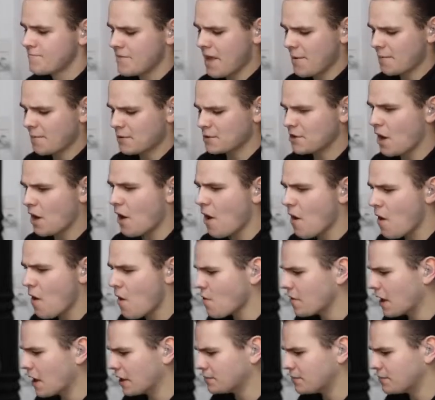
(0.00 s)
There we
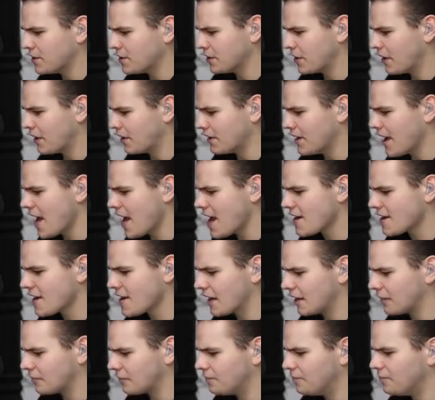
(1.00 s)
go. That's been a good
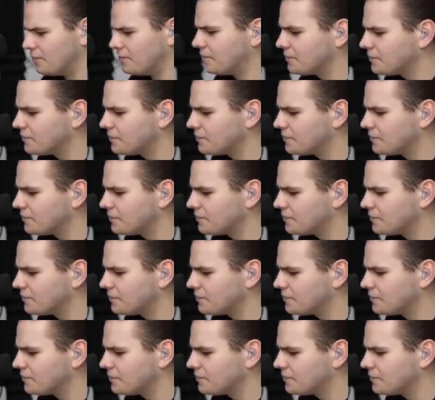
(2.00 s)
landing.